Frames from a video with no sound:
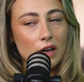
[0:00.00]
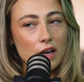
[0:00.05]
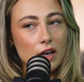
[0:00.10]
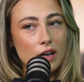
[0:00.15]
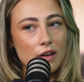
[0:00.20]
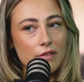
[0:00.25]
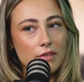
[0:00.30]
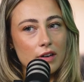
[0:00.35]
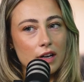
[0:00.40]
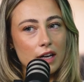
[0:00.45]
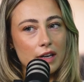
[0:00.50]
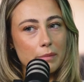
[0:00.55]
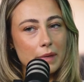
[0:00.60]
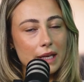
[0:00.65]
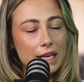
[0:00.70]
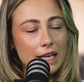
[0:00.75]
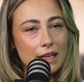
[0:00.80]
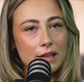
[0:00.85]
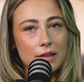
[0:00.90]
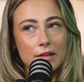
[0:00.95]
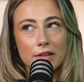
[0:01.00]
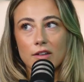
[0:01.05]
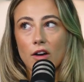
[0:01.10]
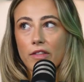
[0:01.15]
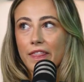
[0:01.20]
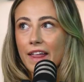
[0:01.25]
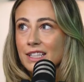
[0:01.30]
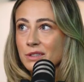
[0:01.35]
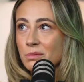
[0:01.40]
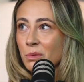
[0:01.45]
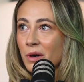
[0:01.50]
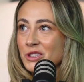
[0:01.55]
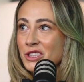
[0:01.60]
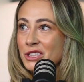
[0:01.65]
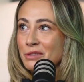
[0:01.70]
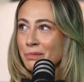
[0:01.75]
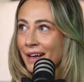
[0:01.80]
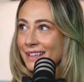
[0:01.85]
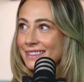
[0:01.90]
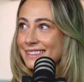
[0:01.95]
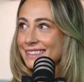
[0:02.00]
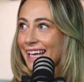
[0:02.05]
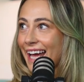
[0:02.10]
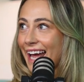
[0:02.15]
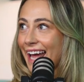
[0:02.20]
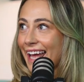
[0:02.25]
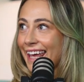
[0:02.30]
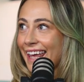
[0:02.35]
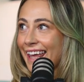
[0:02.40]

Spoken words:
I love like That's what I was just about to say.